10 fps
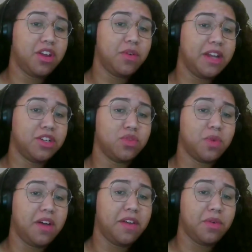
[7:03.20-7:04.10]
here at UH as
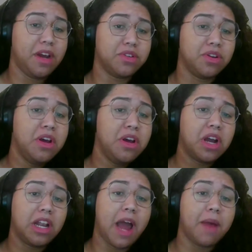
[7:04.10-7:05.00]
well, that you guys are
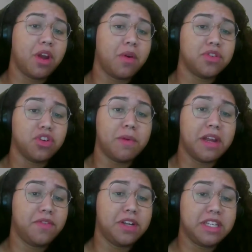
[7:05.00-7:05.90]
collaborating with so
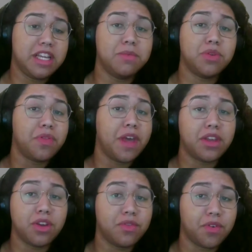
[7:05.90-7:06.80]
many different teams. So
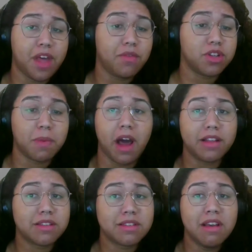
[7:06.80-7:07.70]
thank you for that
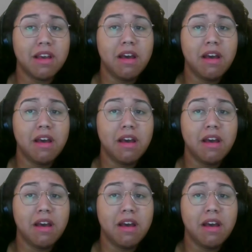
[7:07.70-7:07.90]
response.